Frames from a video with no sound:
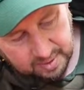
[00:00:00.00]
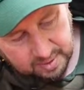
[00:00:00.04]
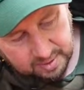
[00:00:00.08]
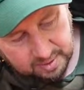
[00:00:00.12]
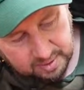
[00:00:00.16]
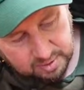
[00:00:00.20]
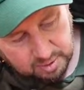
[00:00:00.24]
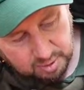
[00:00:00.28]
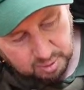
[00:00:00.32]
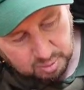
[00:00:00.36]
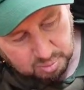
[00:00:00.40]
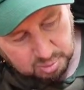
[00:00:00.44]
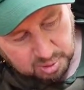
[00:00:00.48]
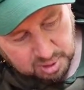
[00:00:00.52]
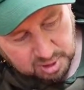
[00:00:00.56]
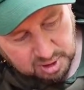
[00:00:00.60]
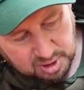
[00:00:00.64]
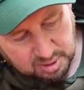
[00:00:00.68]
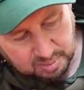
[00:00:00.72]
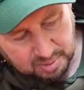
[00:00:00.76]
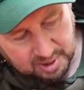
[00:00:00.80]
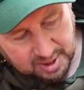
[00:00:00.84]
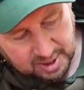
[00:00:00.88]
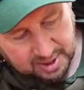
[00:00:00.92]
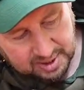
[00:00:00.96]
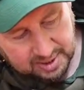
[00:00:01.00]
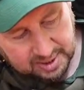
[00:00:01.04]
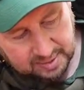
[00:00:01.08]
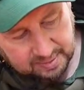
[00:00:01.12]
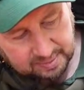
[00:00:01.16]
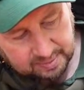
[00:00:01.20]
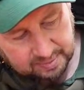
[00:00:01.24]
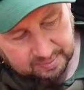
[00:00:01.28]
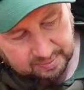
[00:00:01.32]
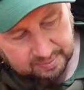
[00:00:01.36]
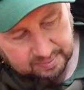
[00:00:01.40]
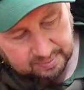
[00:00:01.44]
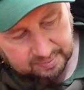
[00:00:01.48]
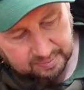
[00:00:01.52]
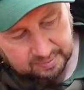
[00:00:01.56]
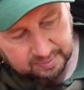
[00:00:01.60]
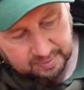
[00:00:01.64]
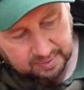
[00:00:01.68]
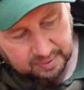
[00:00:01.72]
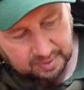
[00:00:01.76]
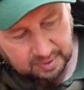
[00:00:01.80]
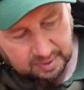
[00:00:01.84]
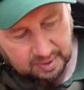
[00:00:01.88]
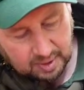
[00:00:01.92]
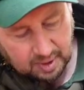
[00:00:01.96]
So we'll put some of that in.
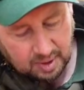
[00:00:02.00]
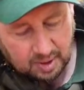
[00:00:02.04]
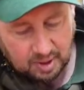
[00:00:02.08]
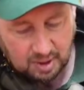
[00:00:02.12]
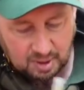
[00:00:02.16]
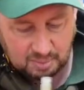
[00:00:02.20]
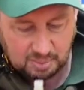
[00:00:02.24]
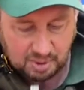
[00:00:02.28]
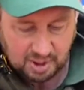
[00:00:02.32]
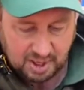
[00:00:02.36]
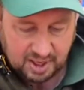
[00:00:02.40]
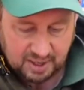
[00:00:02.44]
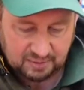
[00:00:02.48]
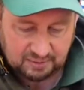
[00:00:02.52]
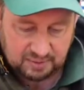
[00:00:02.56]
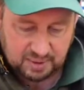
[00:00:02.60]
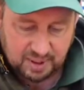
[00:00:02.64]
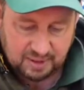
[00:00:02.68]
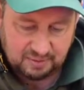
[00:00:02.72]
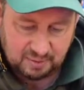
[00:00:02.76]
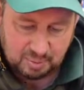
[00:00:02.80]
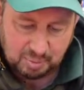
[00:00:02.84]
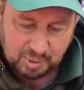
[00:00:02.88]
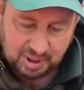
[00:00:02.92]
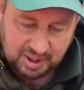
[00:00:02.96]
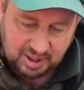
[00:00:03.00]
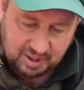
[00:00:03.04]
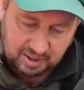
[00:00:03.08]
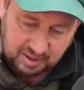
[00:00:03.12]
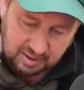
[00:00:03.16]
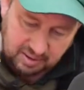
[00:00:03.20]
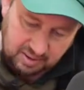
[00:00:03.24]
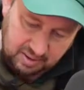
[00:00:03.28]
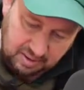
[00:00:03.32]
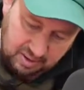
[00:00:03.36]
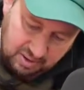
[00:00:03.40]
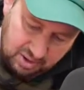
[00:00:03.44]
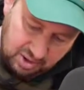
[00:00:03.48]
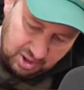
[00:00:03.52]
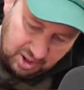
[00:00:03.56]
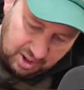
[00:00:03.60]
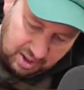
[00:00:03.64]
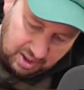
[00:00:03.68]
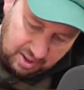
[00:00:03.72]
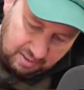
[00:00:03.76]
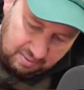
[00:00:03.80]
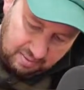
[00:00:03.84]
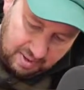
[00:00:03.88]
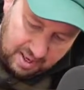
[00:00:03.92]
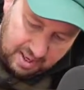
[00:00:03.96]
Might have to have a bit of
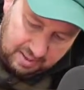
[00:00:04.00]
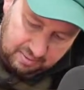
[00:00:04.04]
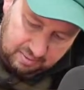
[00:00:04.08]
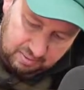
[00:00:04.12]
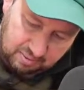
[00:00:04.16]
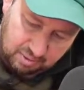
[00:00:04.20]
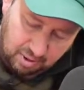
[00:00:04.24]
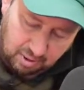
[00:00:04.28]
jigging around.